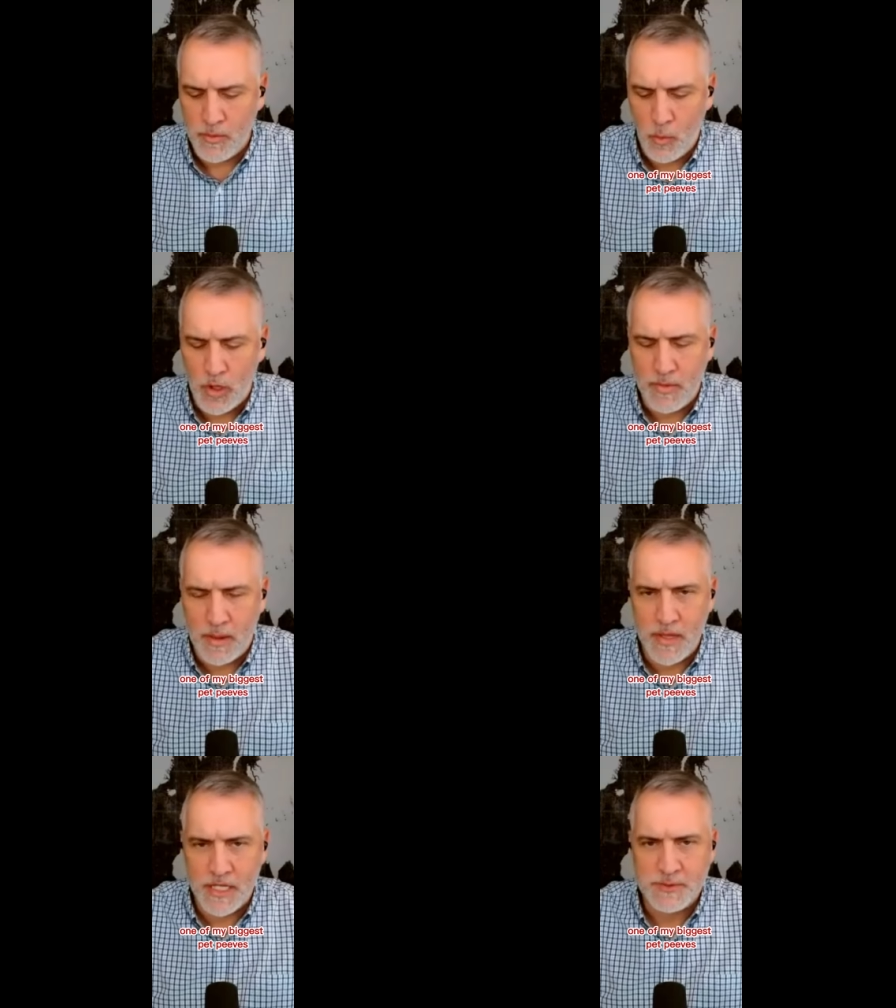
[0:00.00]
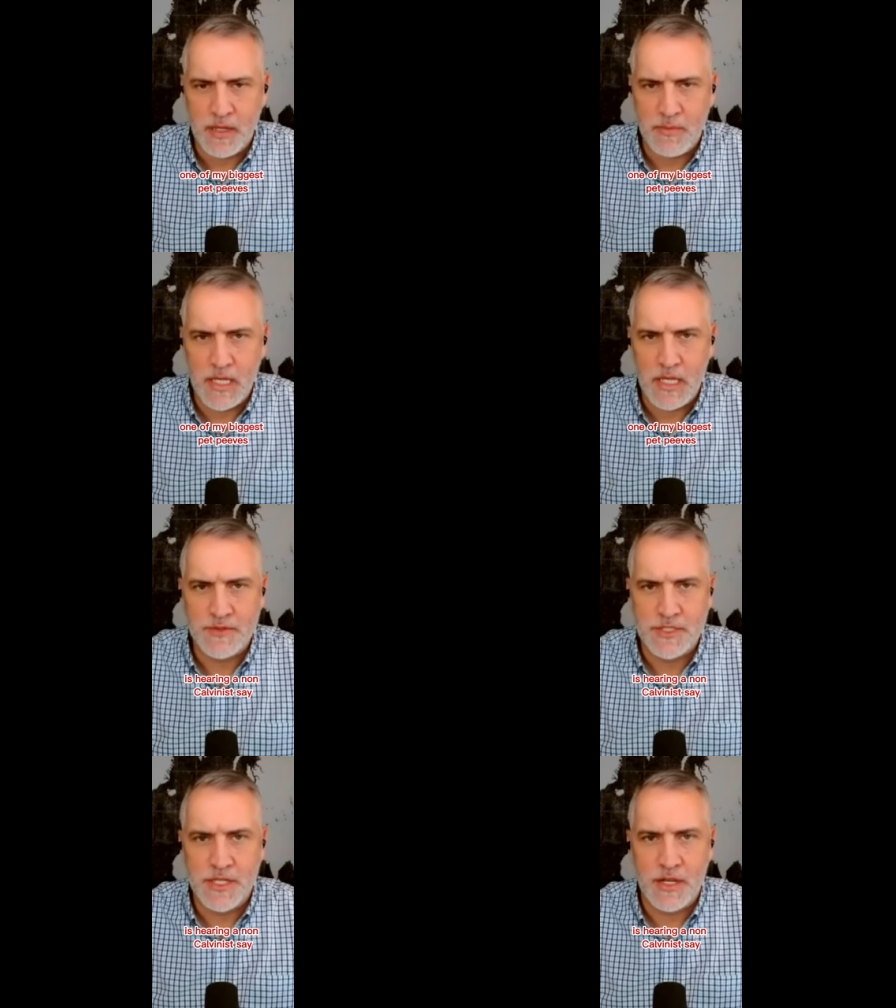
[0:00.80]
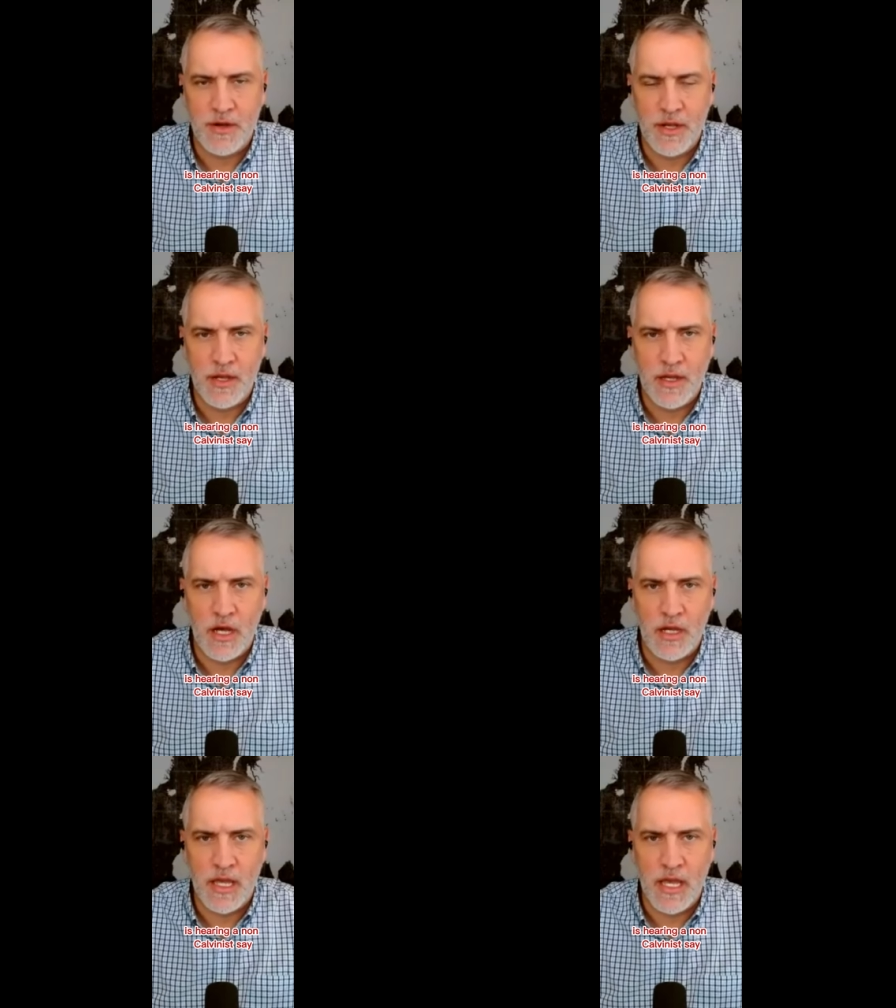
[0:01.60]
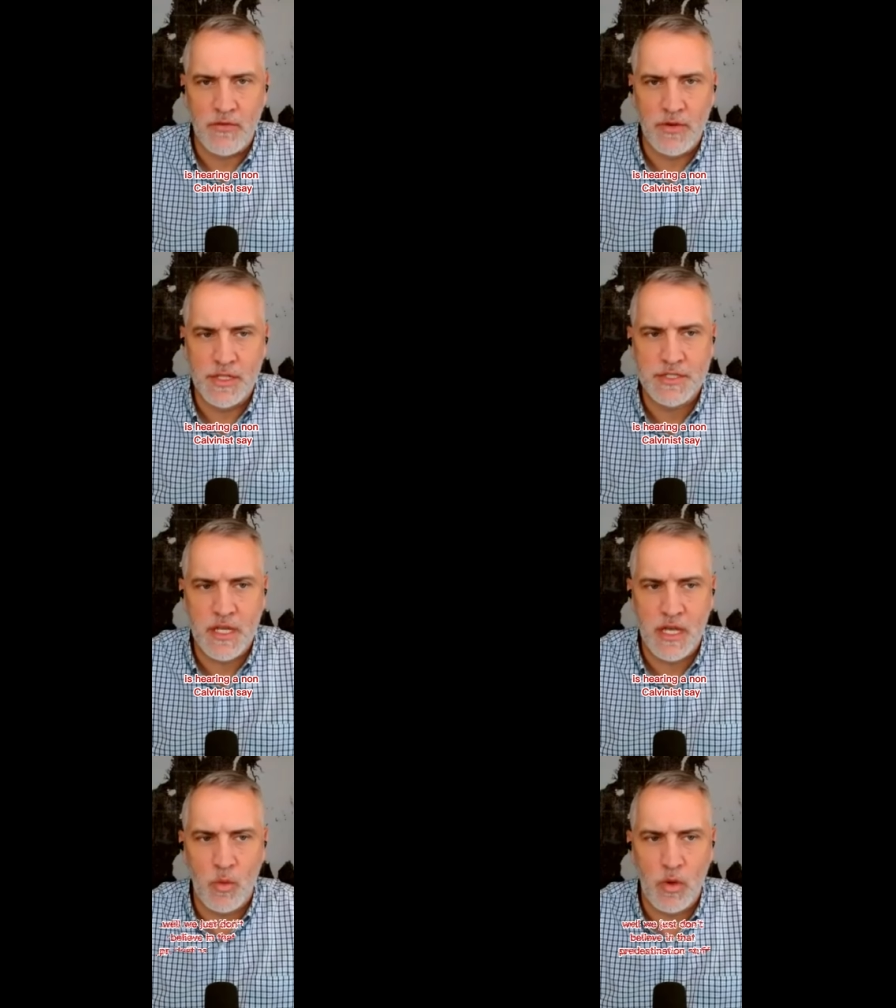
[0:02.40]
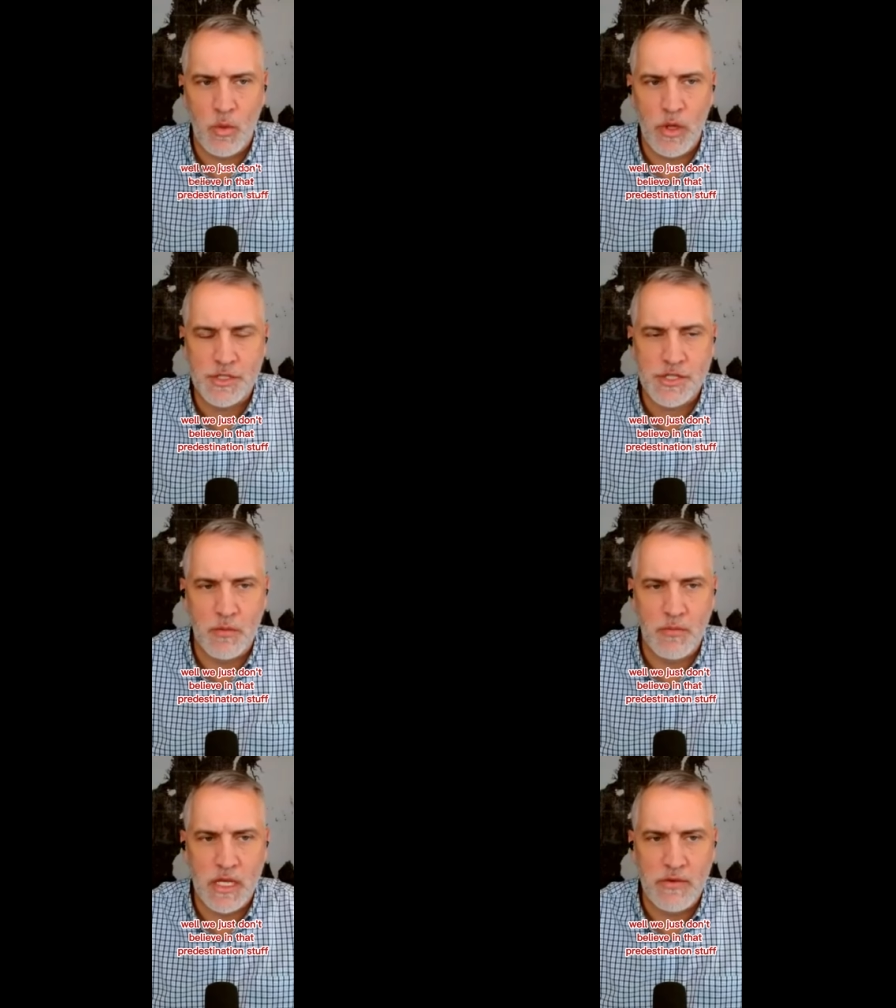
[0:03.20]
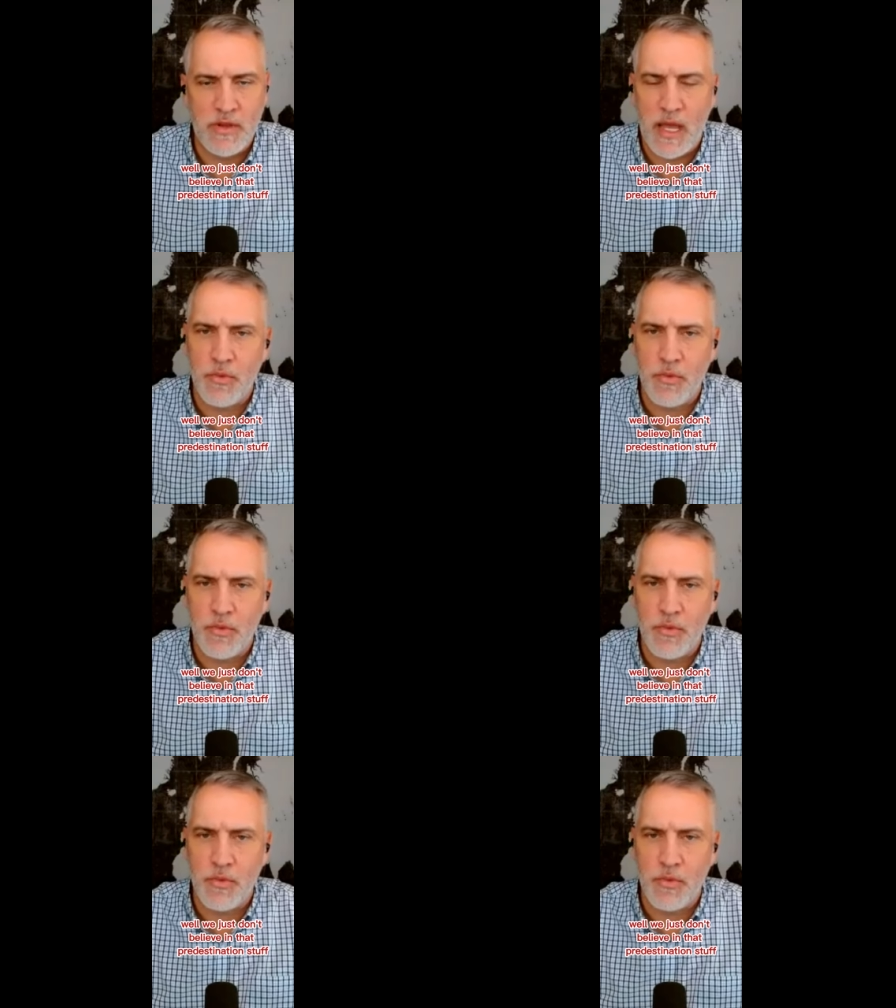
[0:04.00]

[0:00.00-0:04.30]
one of my biggest pet peeves is hearing a non Calvinist say, well, we just don't believe in that